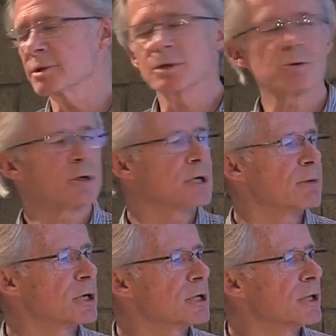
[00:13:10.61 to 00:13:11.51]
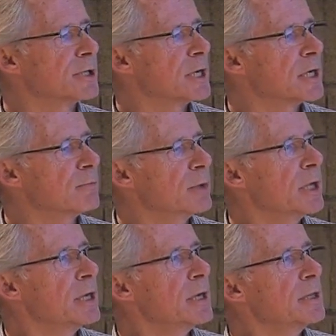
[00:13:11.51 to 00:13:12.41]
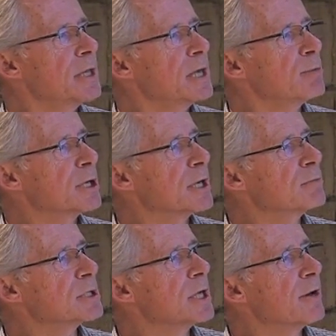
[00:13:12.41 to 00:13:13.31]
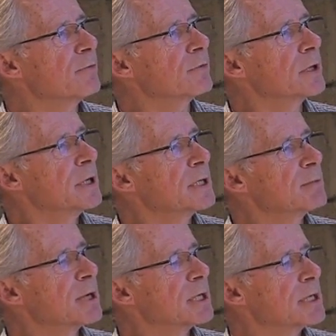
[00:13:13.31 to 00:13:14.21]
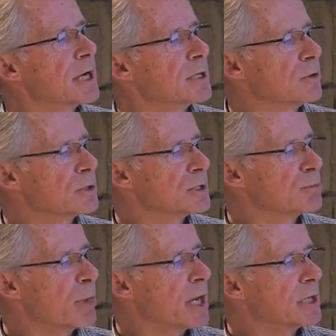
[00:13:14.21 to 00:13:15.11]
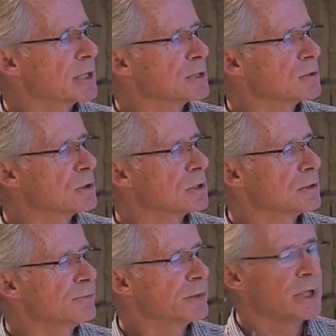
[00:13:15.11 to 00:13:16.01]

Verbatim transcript: And you're worrying about it all the time. Then it becomes enough to make a diagnosis of panic disorder.